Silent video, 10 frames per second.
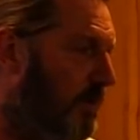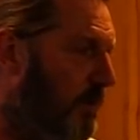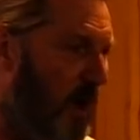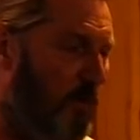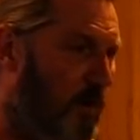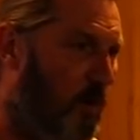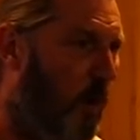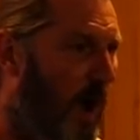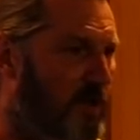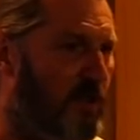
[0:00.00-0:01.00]
They were not
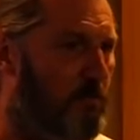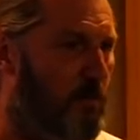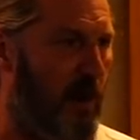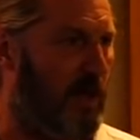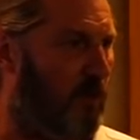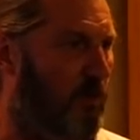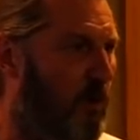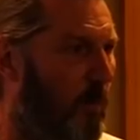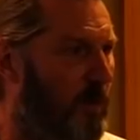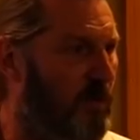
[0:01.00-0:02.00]
required to break
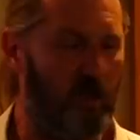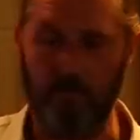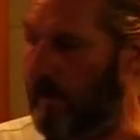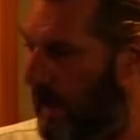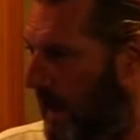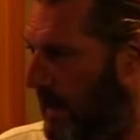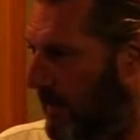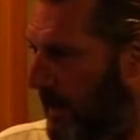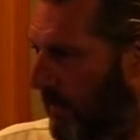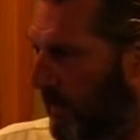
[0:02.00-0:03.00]
through or be the spearhead of
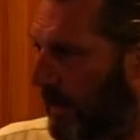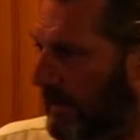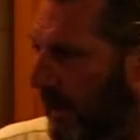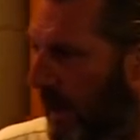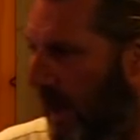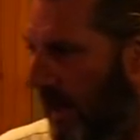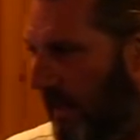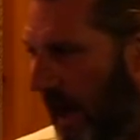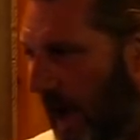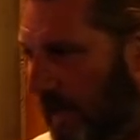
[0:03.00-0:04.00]
anything.
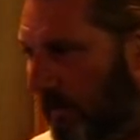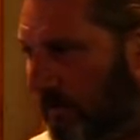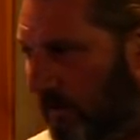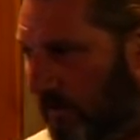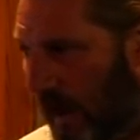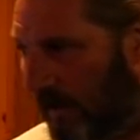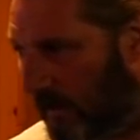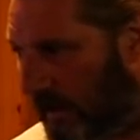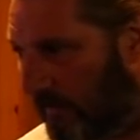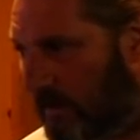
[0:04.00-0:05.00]
The argument to say is
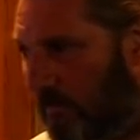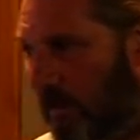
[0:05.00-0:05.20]
that given the